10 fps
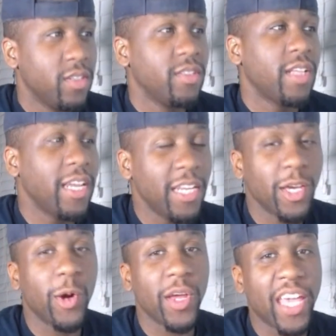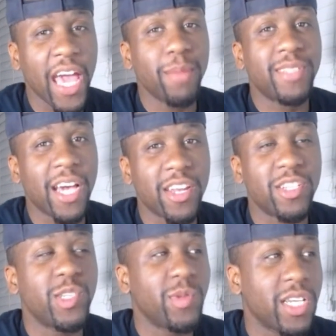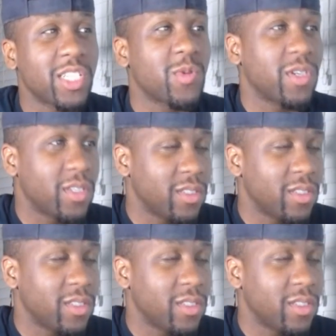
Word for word: They need to go to Cape Town to shoot this one.